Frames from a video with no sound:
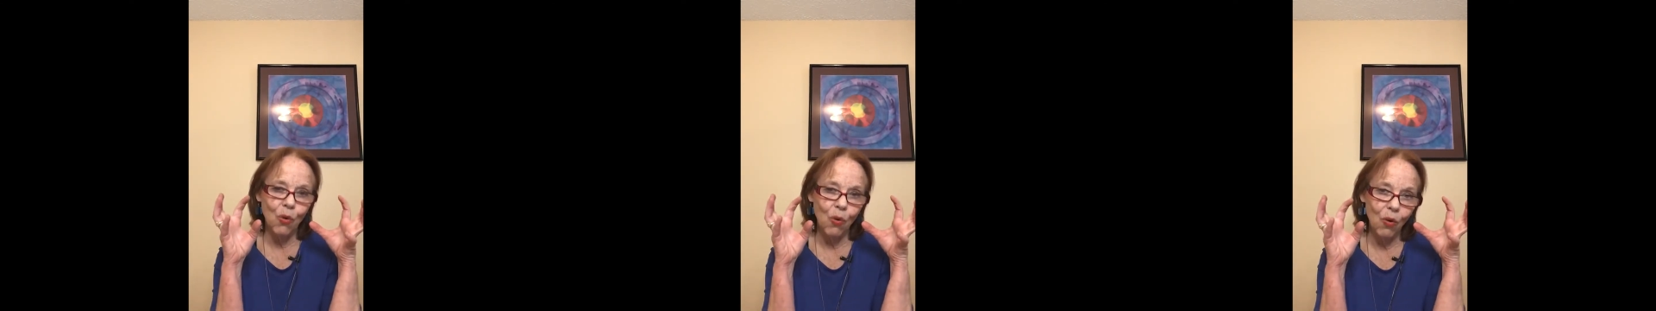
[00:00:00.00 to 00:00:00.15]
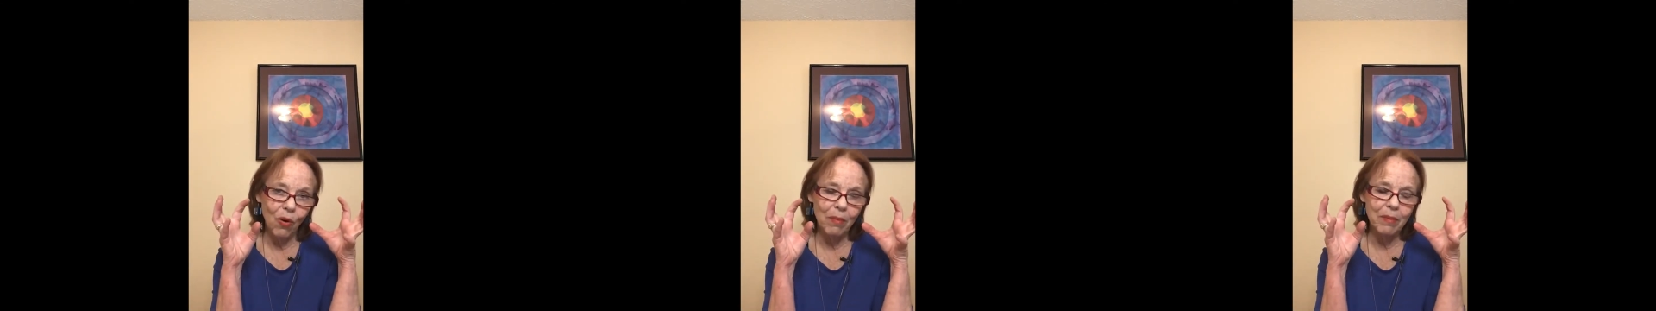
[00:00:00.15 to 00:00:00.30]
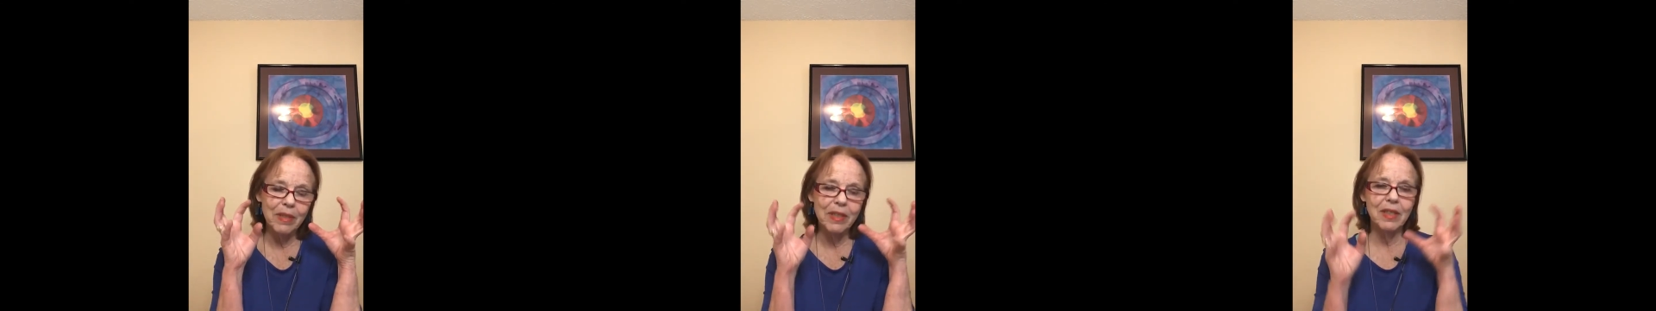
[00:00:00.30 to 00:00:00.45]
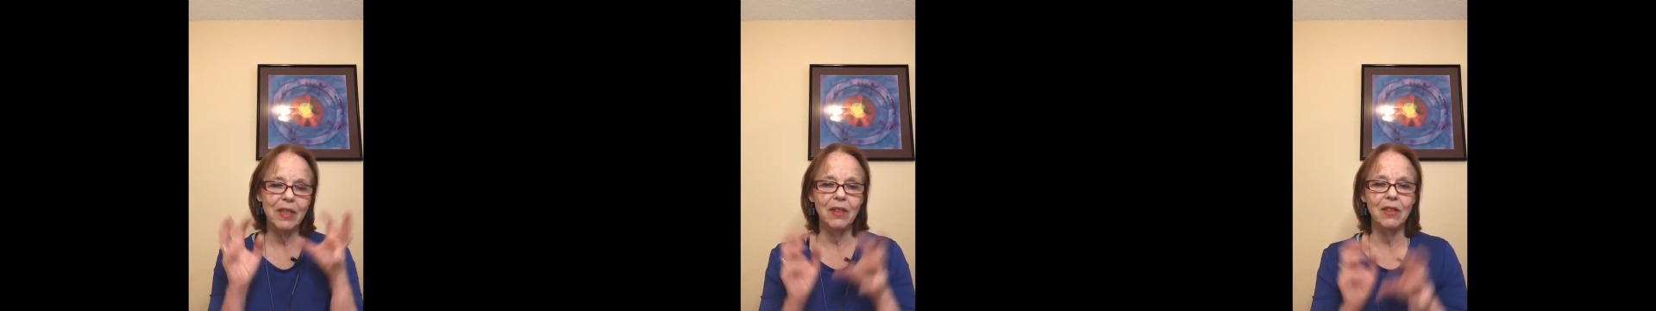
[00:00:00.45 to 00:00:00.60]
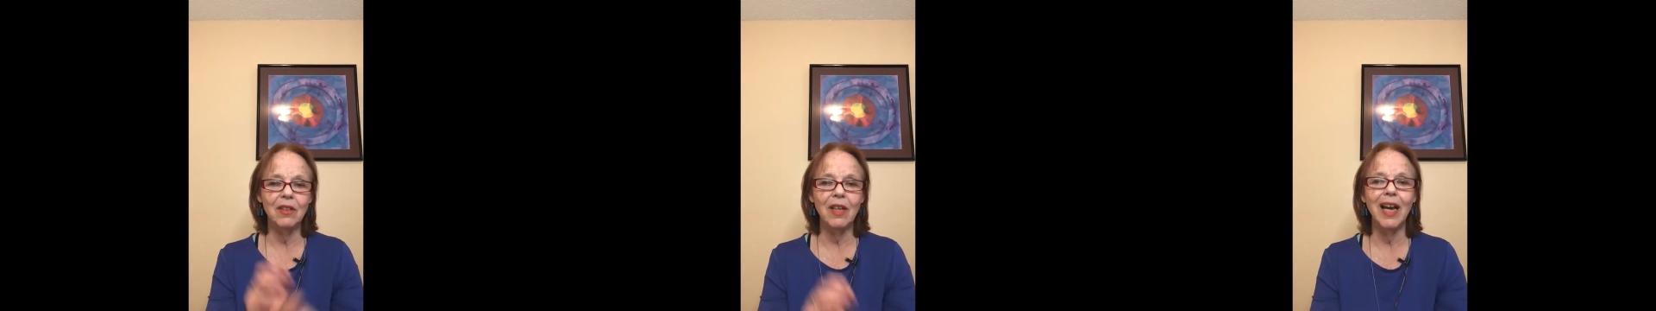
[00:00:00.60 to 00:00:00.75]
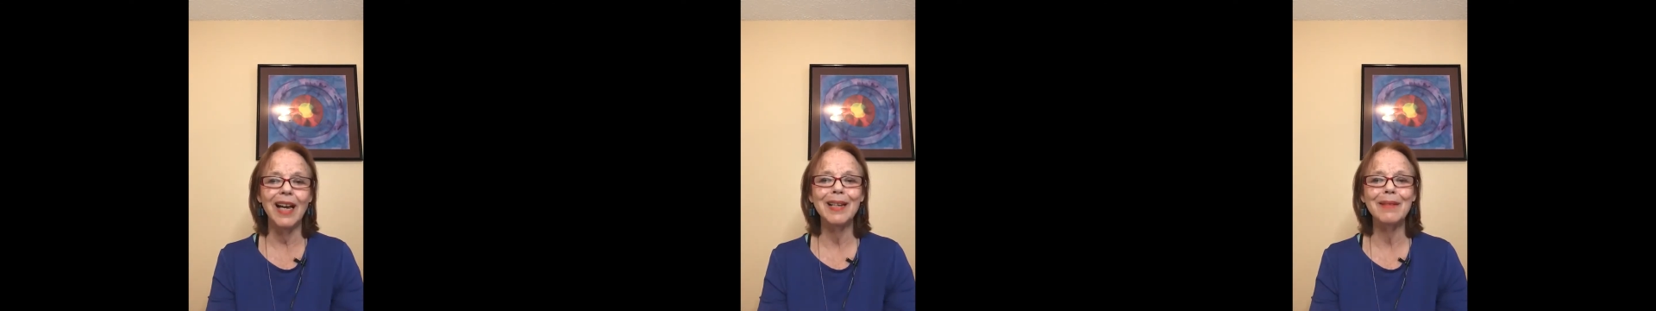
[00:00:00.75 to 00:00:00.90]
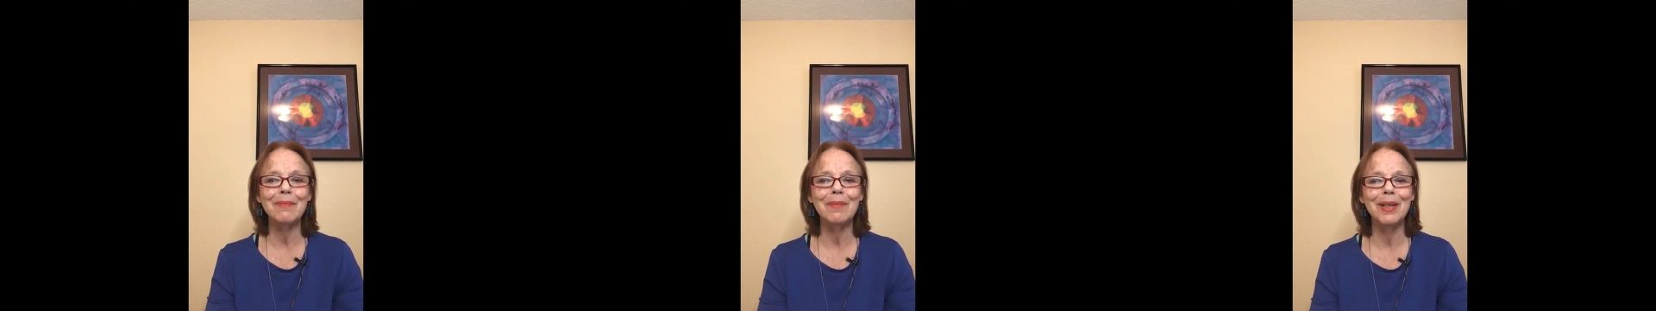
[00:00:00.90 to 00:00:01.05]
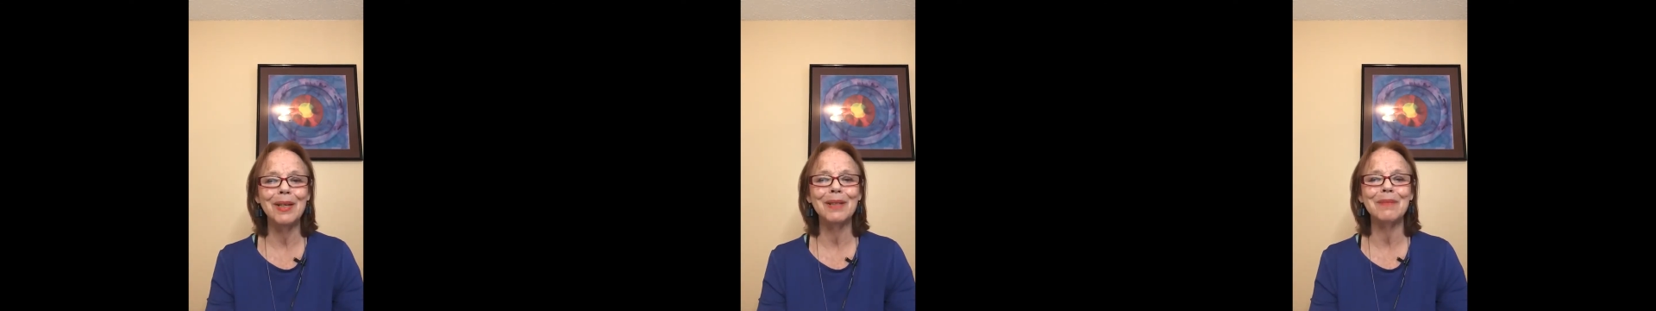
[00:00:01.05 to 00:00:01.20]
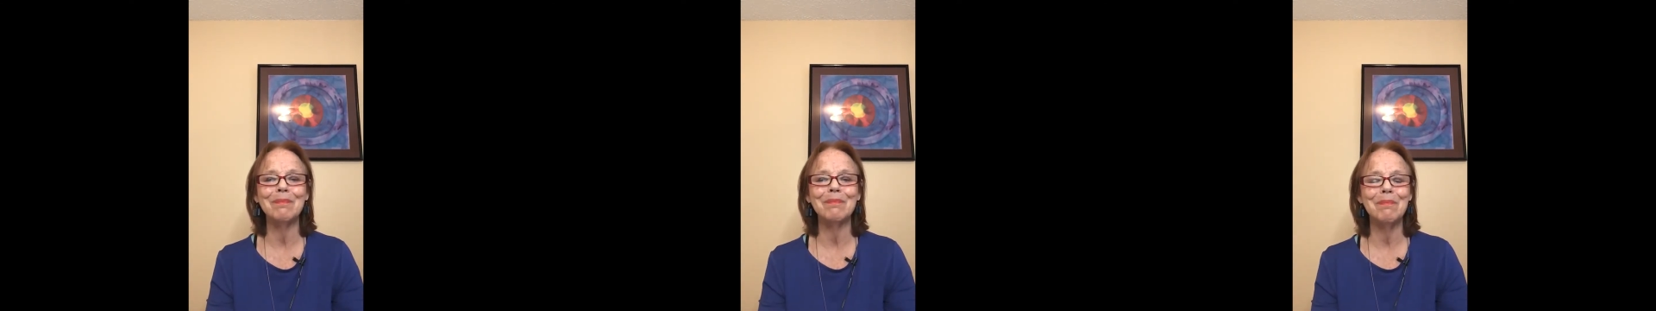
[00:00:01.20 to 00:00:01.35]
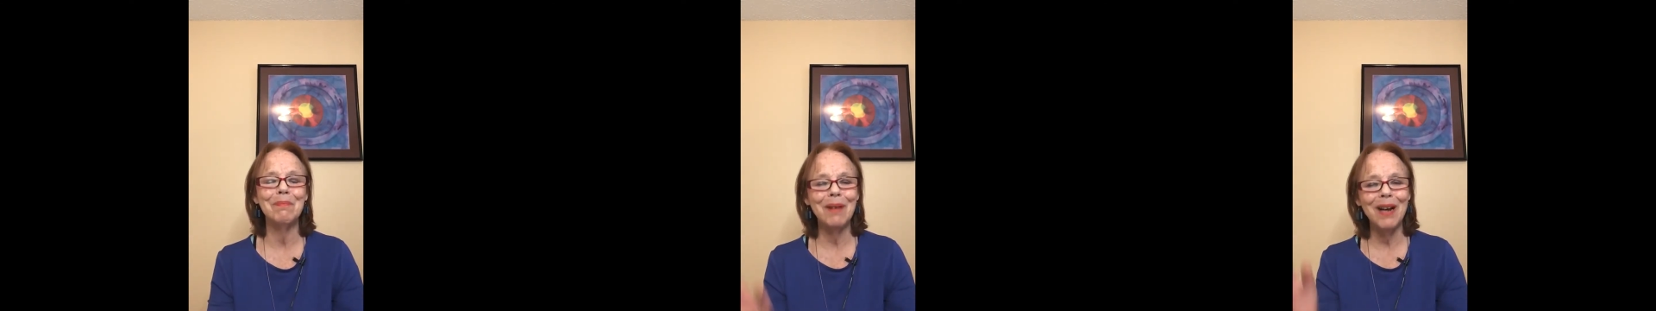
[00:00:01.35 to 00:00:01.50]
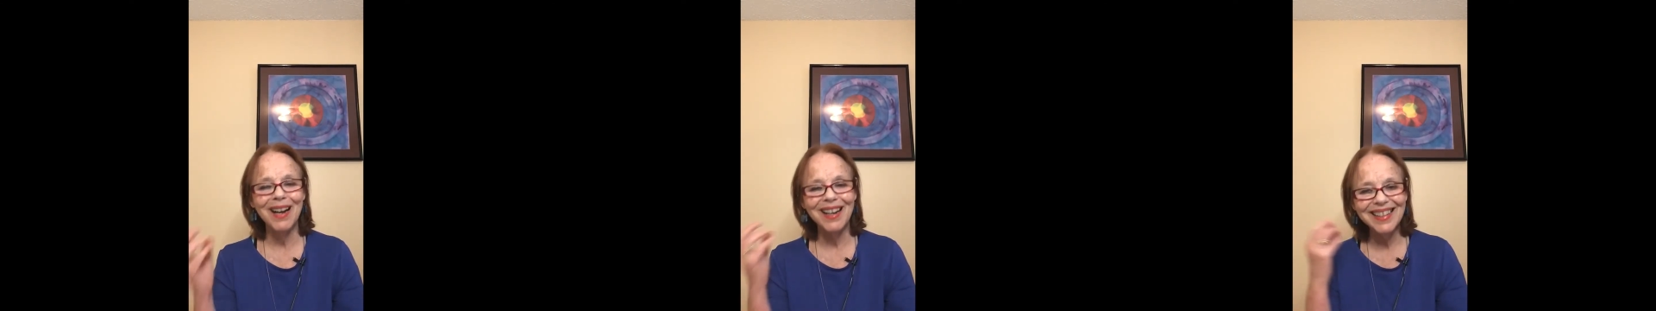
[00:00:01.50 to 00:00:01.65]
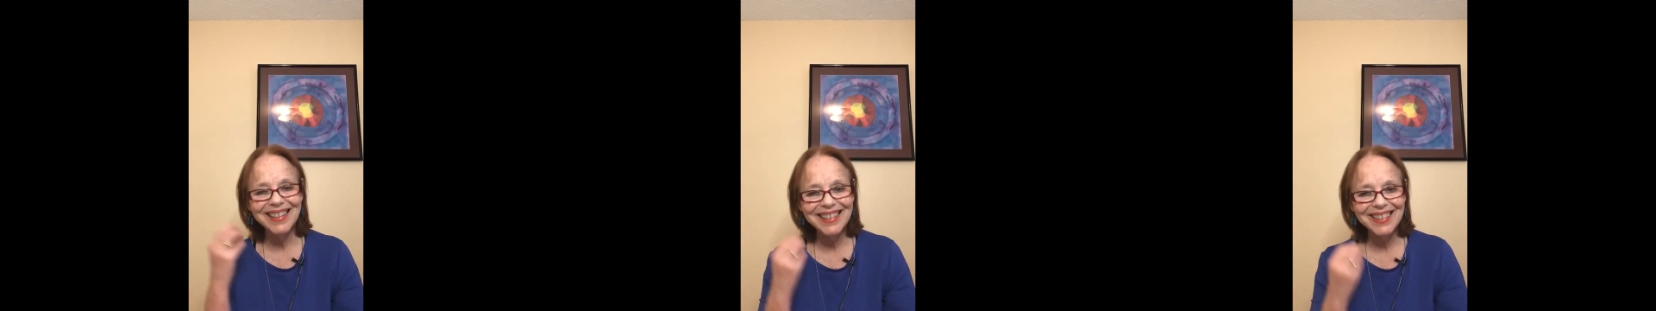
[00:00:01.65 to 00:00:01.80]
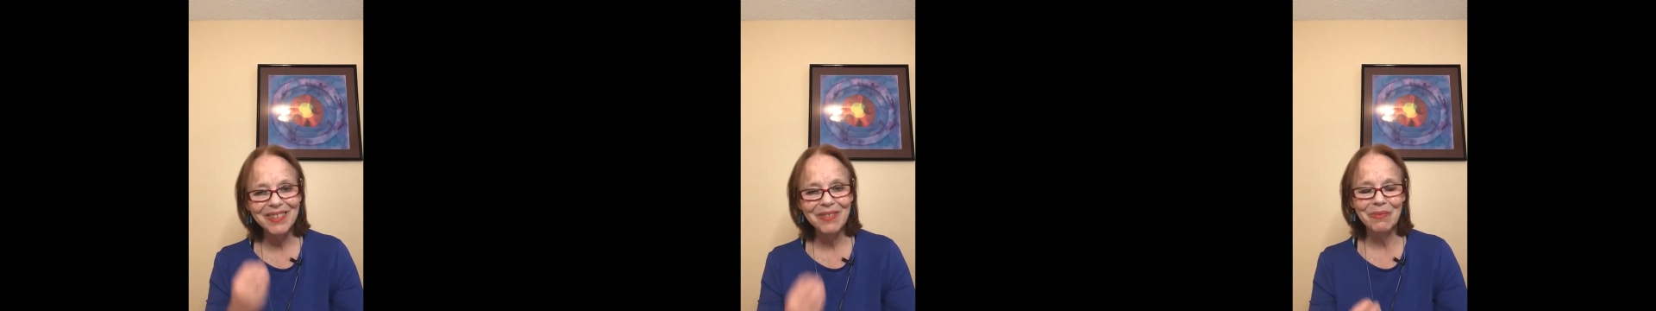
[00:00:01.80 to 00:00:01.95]
core misalignment,
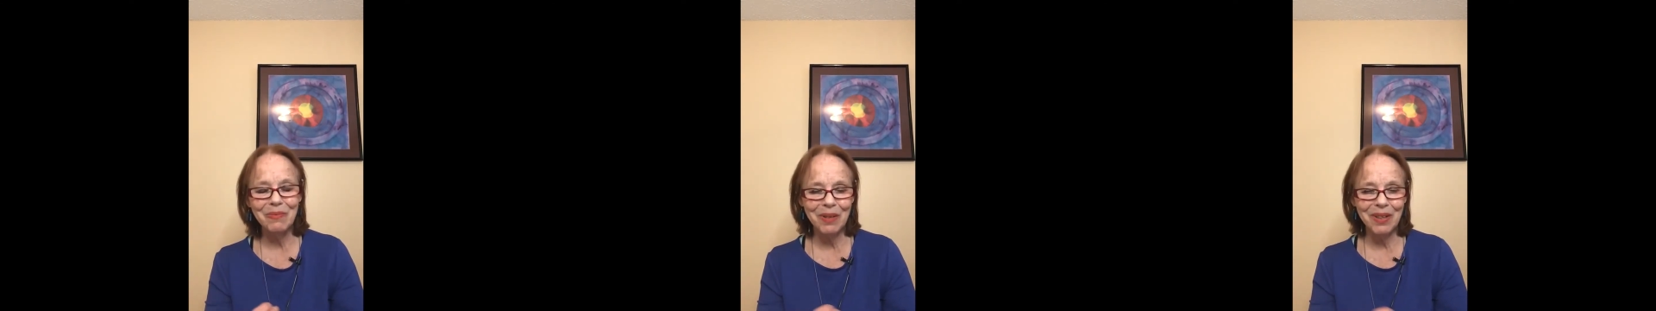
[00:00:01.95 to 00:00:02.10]
but